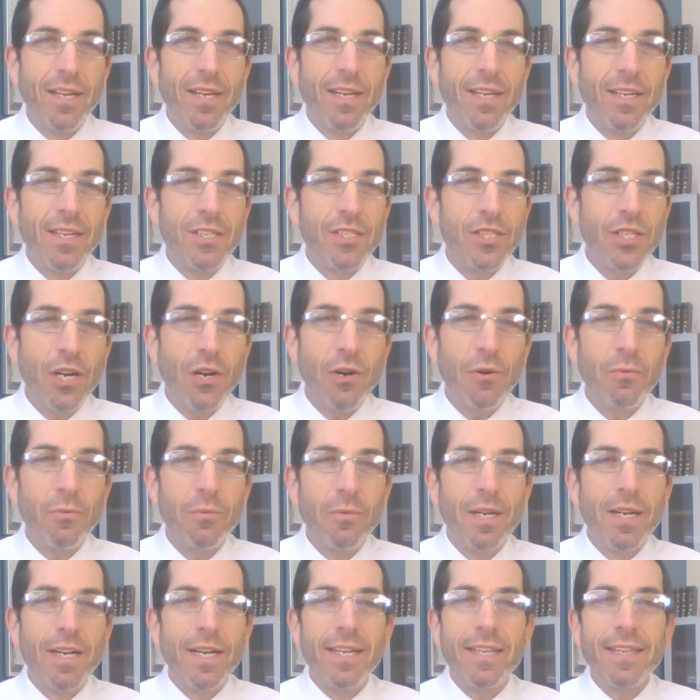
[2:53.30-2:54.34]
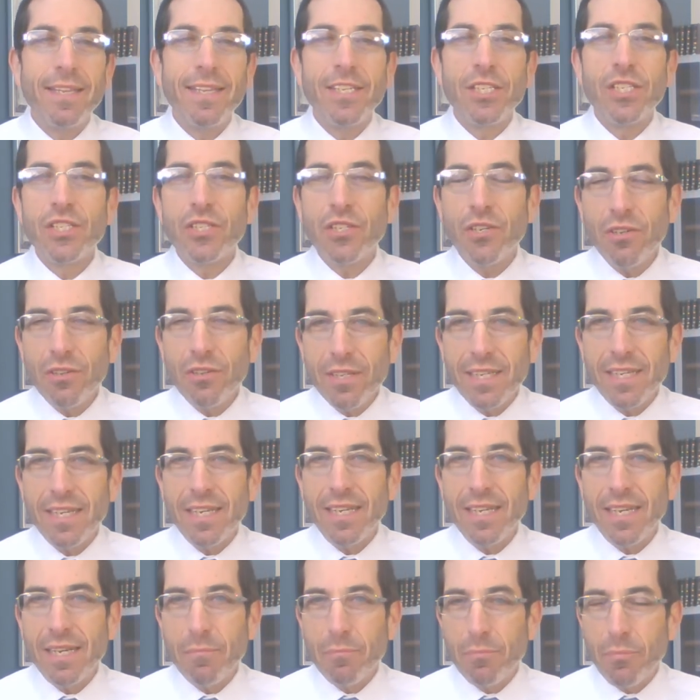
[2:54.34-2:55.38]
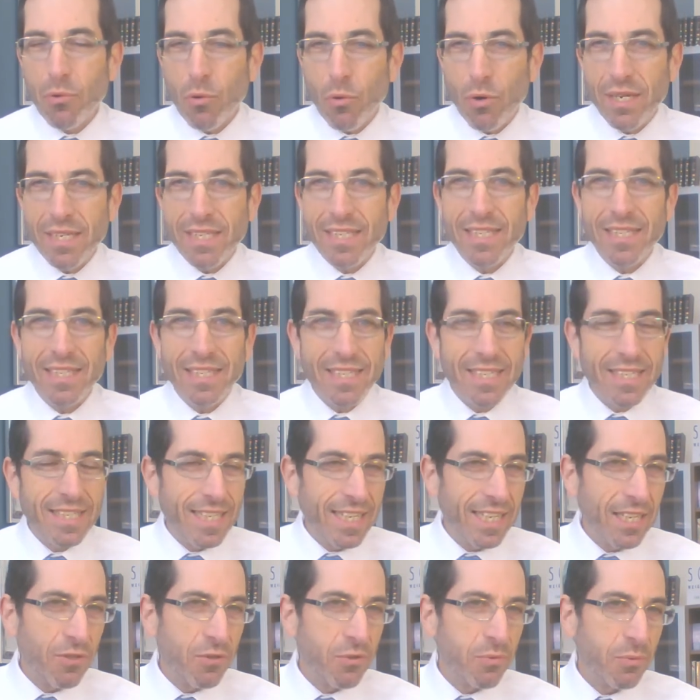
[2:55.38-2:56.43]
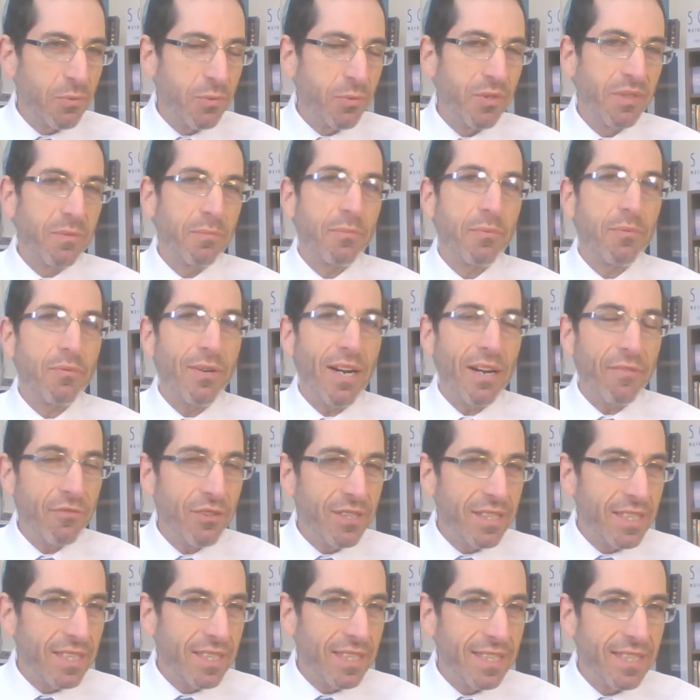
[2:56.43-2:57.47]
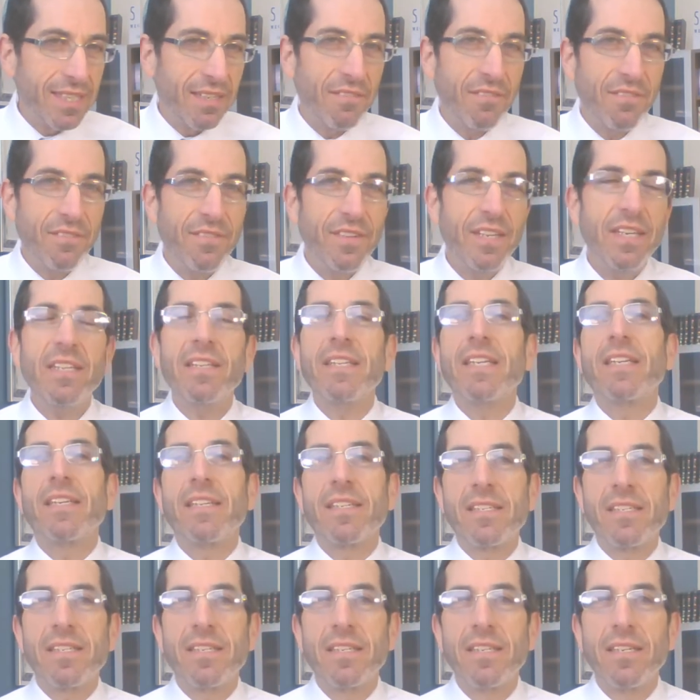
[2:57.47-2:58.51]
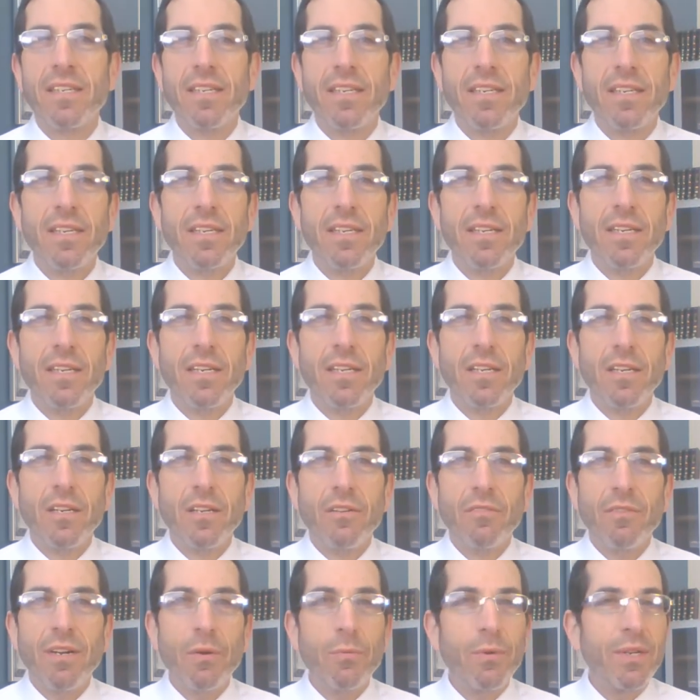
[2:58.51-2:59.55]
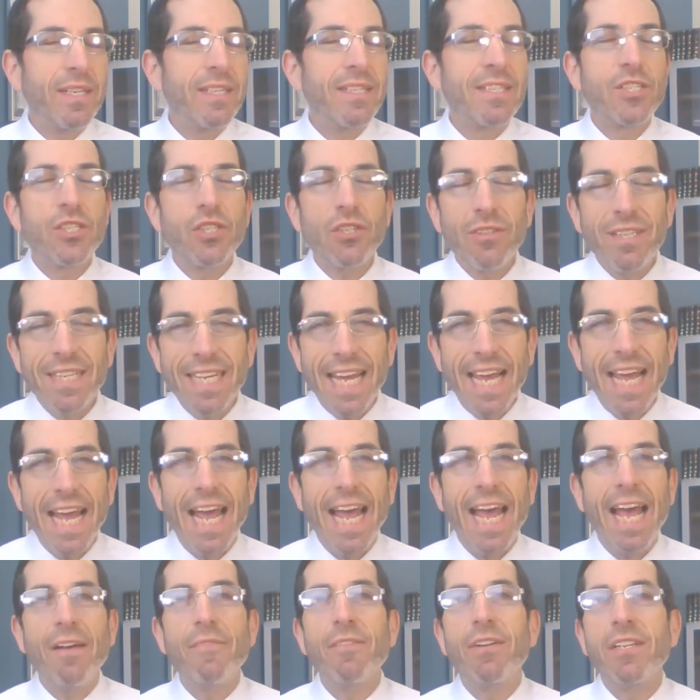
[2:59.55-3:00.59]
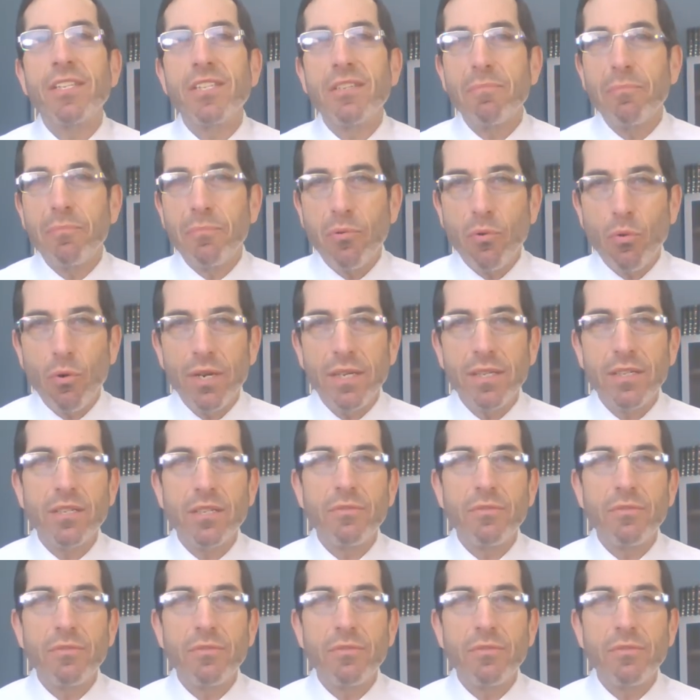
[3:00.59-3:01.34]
So it's certainly important to distinguish between preferences and feelings. Right? We can certainly have, and it's important to